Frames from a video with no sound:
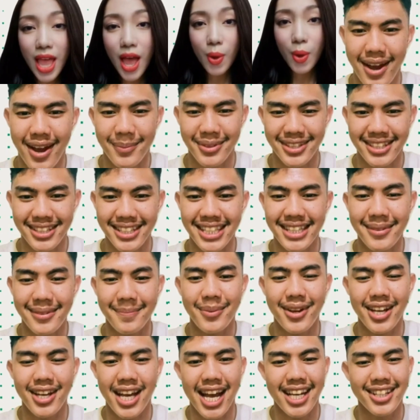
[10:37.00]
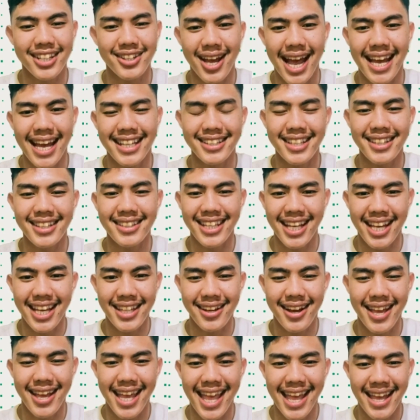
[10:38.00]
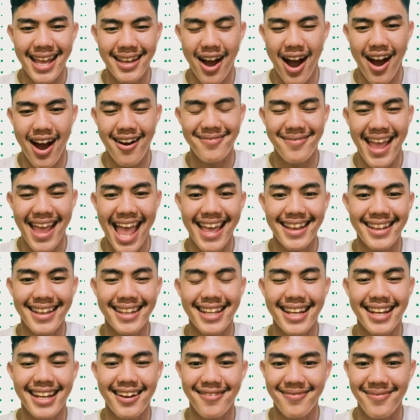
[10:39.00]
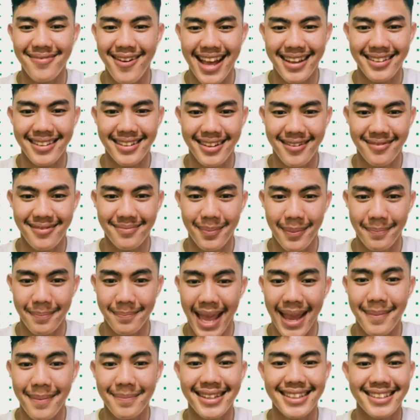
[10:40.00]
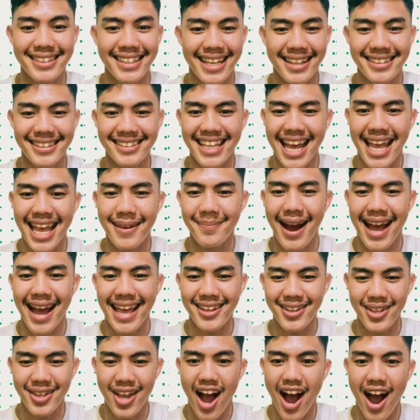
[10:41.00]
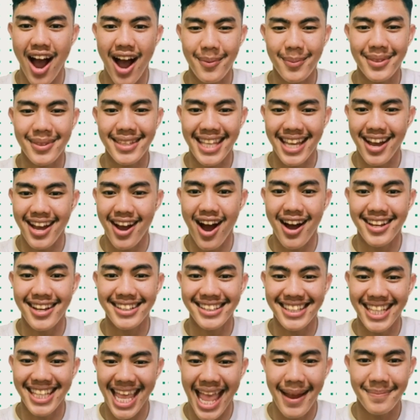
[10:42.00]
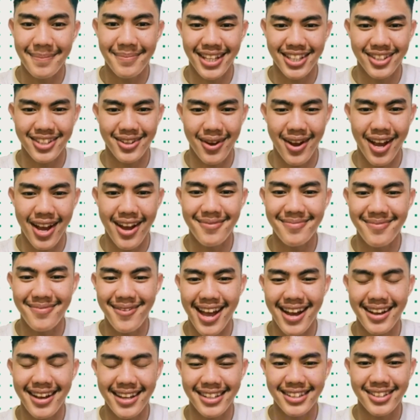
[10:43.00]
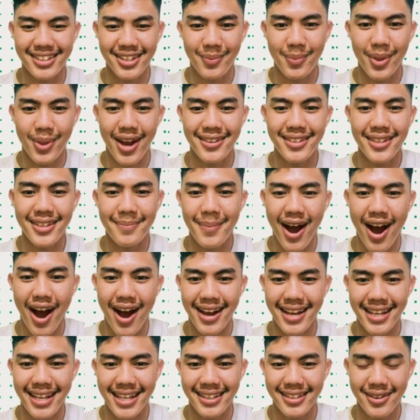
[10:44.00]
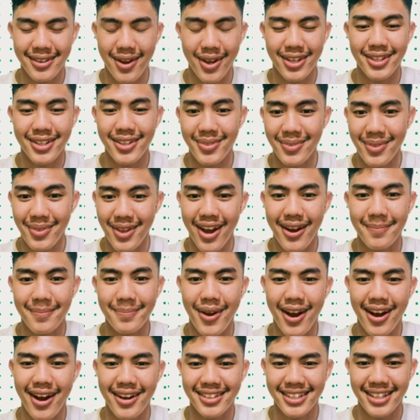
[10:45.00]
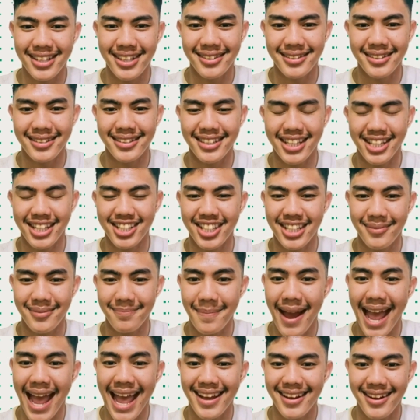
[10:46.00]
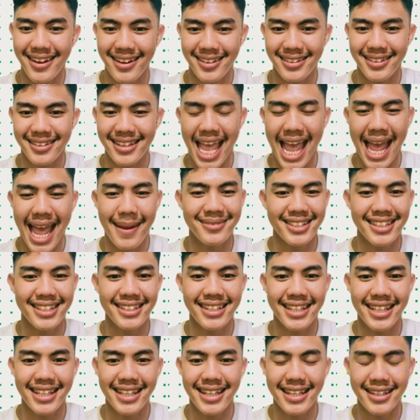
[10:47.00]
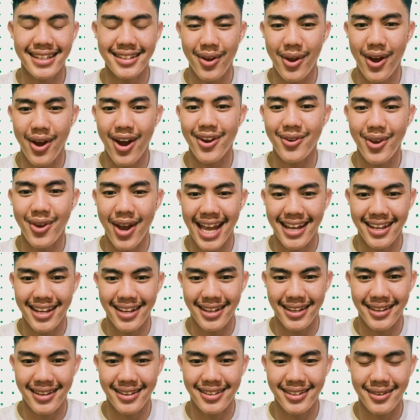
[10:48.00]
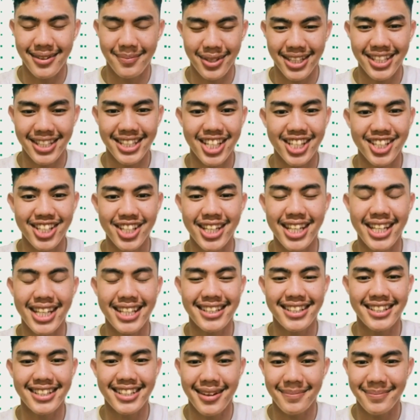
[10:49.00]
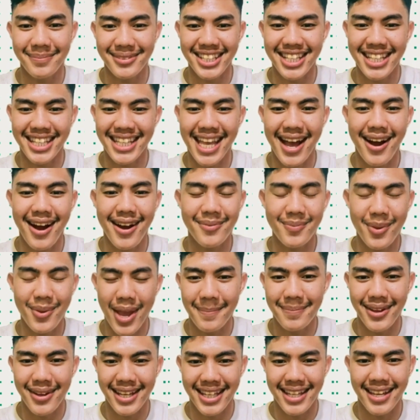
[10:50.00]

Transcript: Resciscible contracts, on the other hand, are valid and effective, but may be set aside by law when they cause damage or unfairness to one of the parties, or to third persons, such as minors, absentees, or creditors. Rescission is a subsidiary remedy,